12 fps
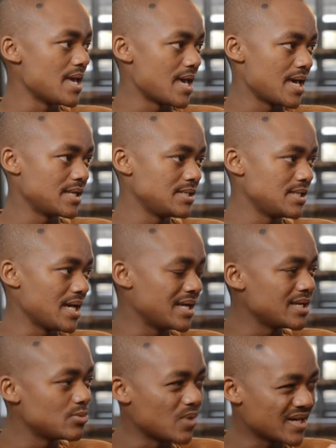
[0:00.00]
and
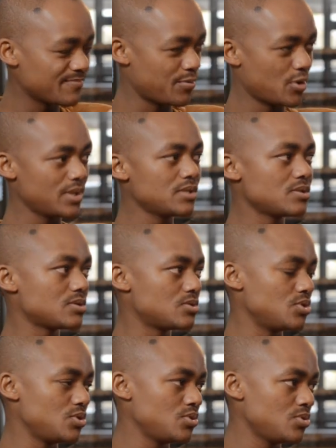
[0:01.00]
and at what point
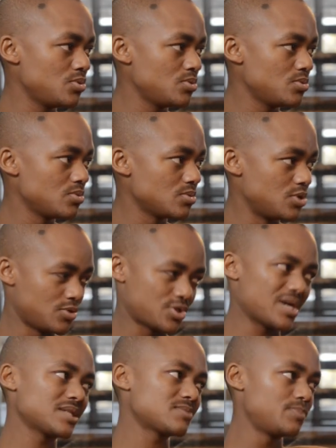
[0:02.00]
do you do you
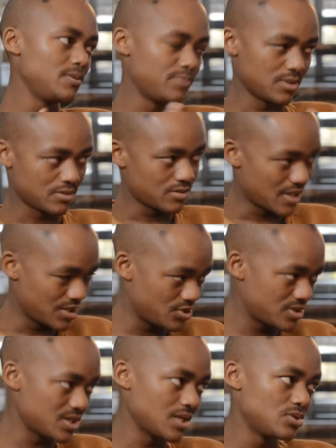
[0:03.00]
trust people as
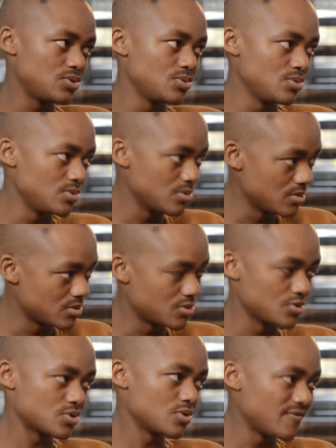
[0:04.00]
you say to
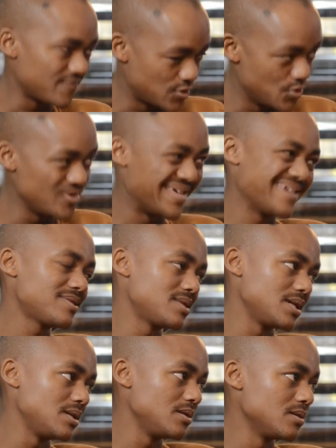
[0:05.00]
to sort of do their
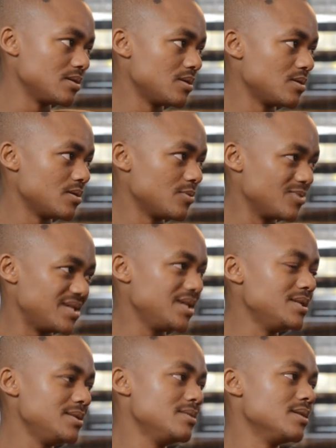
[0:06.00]
thing
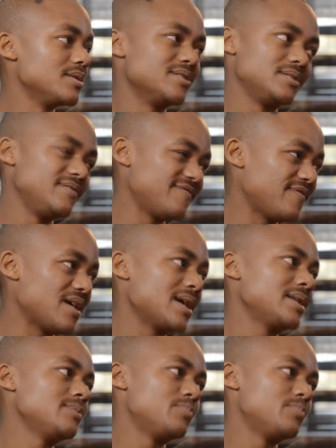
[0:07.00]
within the defined